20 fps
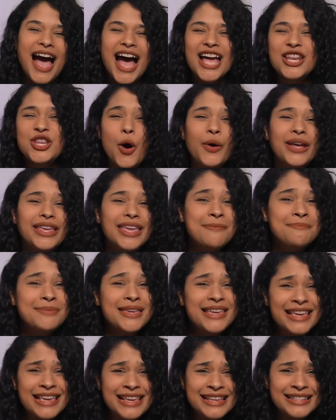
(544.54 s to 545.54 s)
I know it can be
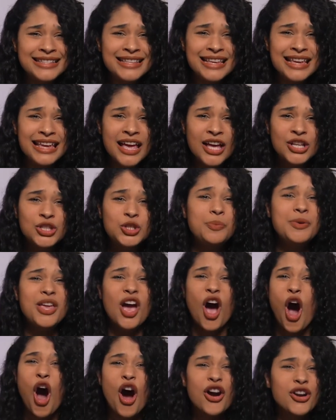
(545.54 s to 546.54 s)
easy to be
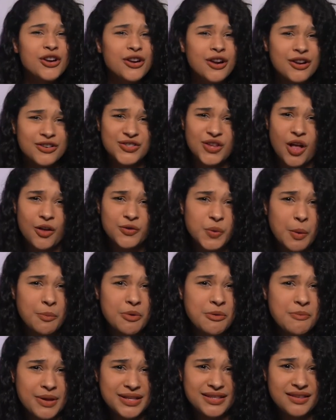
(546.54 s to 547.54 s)
hard on ourselves when we
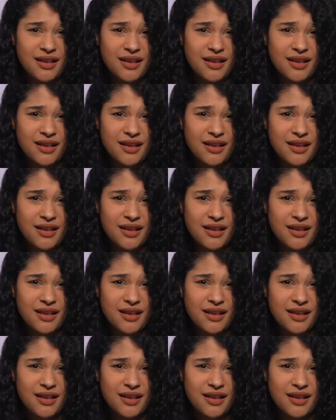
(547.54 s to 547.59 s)
mess